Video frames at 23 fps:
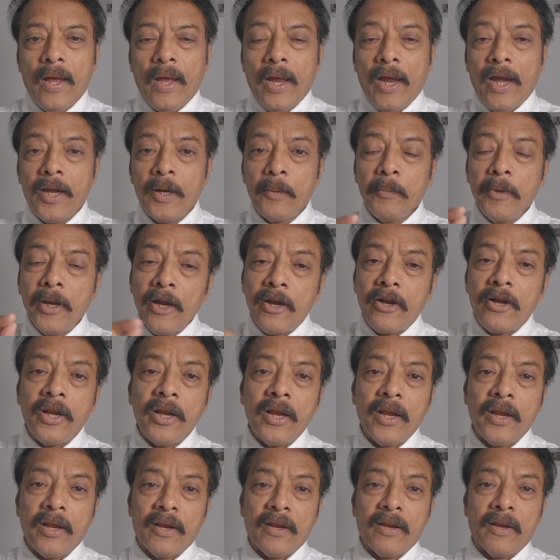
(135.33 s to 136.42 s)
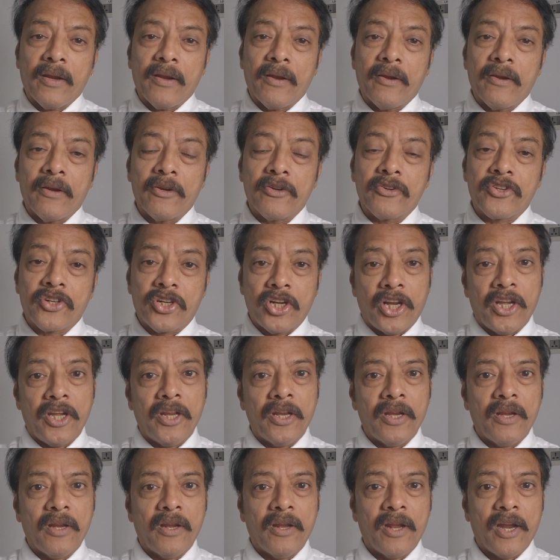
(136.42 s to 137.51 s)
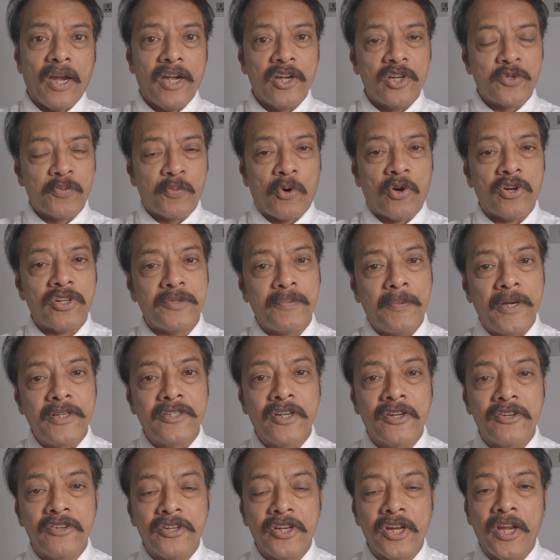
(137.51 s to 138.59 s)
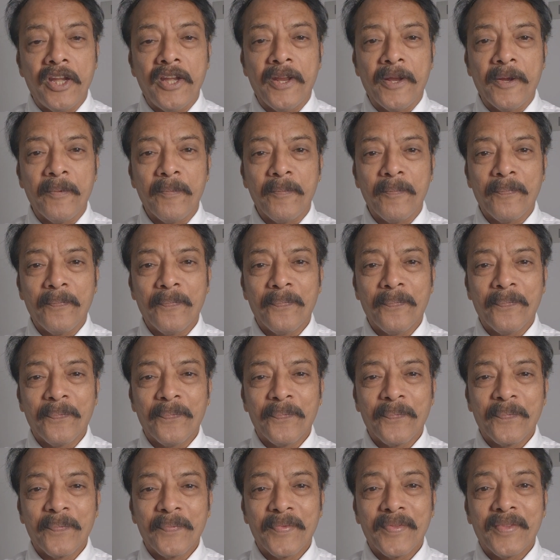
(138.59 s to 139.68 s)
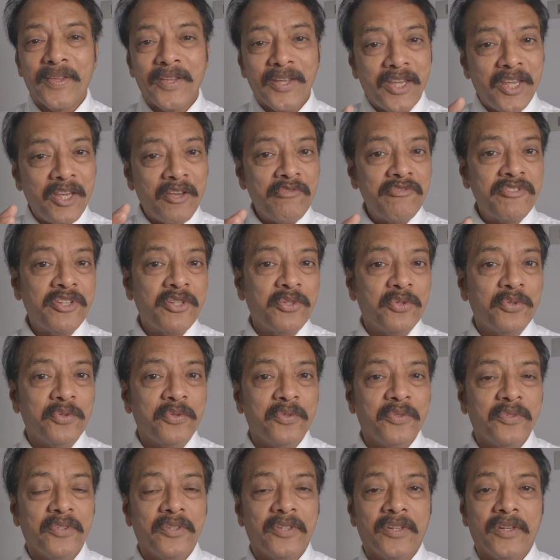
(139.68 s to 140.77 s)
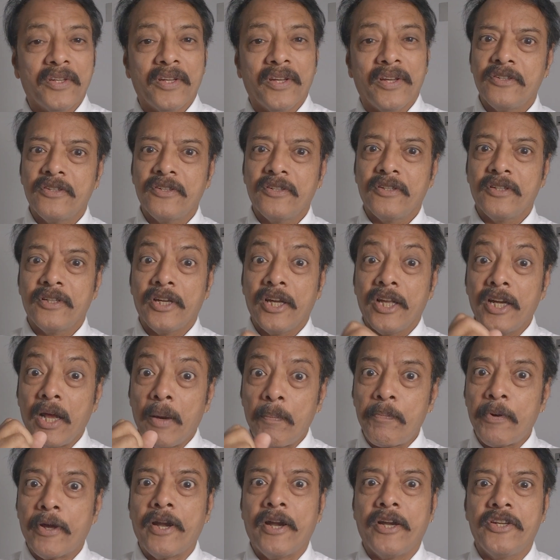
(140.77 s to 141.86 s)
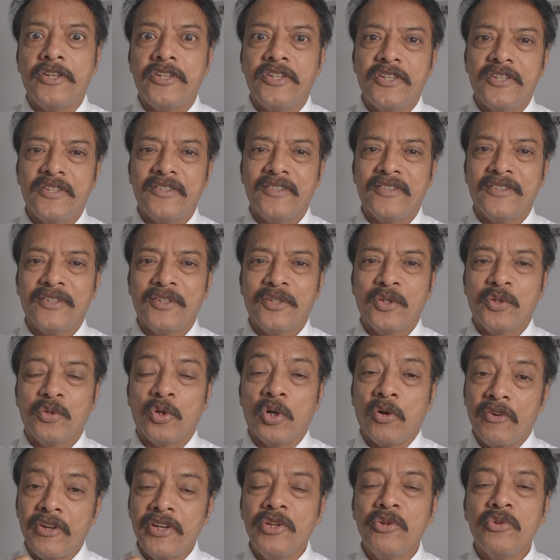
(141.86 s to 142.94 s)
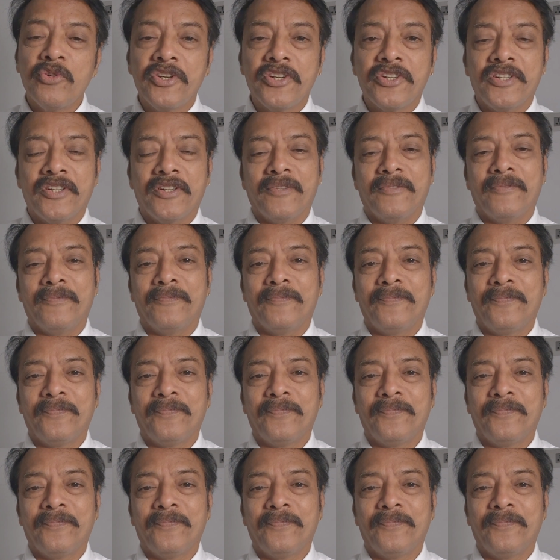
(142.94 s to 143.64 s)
And military training and sports medicine training gives you an upper edge over nutrition.